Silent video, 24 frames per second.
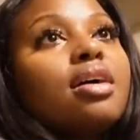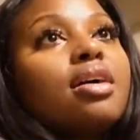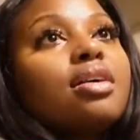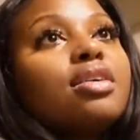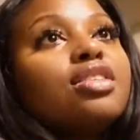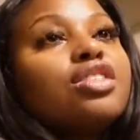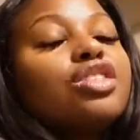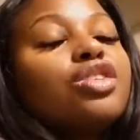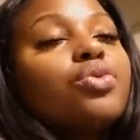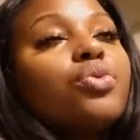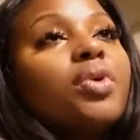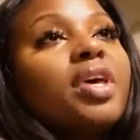
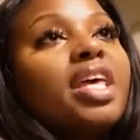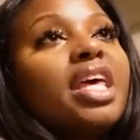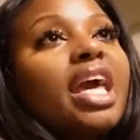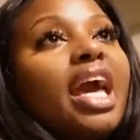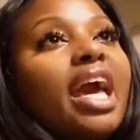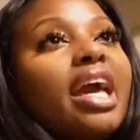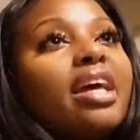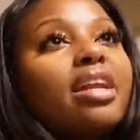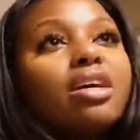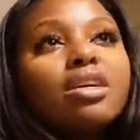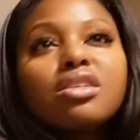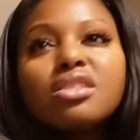Should we
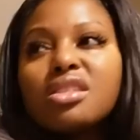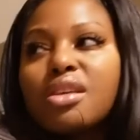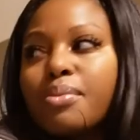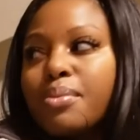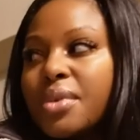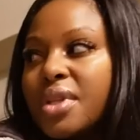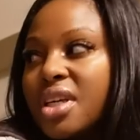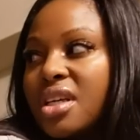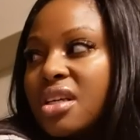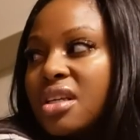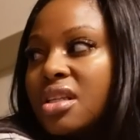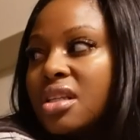cater
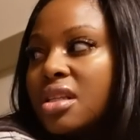something?